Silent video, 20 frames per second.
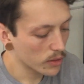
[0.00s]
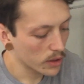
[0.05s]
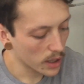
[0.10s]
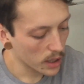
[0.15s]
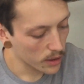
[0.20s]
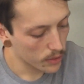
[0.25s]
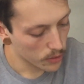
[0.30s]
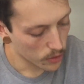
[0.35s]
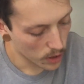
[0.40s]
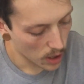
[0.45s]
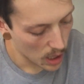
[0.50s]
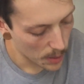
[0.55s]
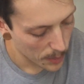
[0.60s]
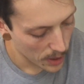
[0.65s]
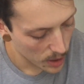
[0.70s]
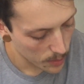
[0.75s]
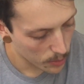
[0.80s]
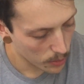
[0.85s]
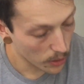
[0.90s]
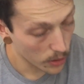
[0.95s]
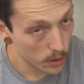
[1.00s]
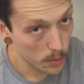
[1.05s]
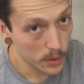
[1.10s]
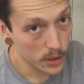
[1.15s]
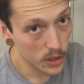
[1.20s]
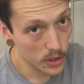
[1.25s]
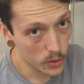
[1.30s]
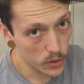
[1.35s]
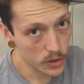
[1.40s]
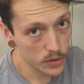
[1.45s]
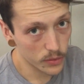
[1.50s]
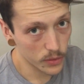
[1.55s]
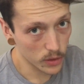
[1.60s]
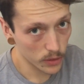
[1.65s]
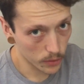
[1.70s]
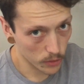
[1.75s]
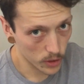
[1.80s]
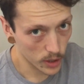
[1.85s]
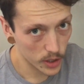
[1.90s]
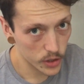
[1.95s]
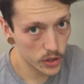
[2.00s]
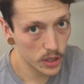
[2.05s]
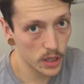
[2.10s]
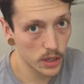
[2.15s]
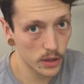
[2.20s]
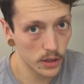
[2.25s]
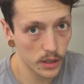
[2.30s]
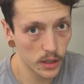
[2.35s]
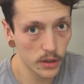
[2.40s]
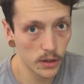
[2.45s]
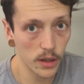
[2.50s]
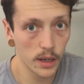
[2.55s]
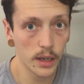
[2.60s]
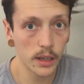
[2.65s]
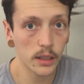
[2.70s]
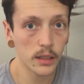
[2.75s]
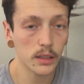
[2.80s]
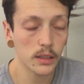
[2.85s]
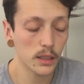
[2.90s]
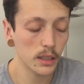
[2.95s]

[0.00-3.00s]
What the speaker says: need for an iPad Pro to be useful for an engineering degree.